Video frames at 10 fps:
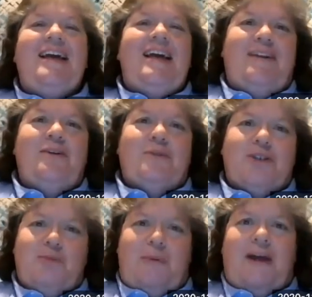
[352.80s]
and who
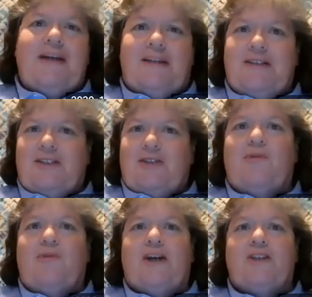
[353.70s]
respect us as
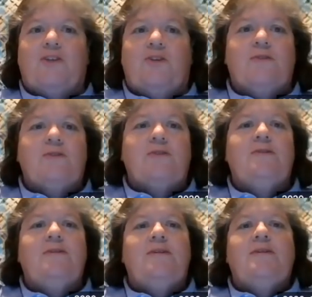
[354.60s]
professionals.
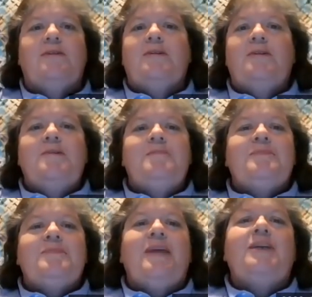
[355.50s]

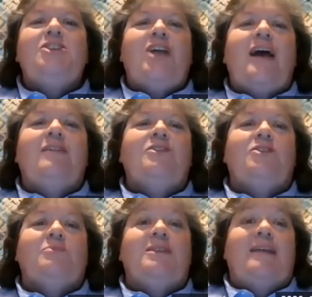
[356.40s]
They
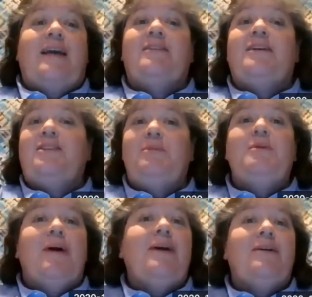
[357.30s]
challenge me daily to be
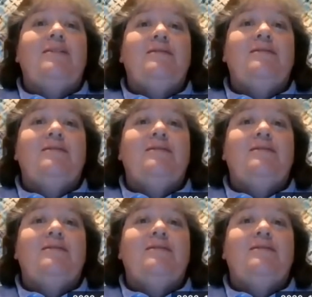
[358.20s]
better.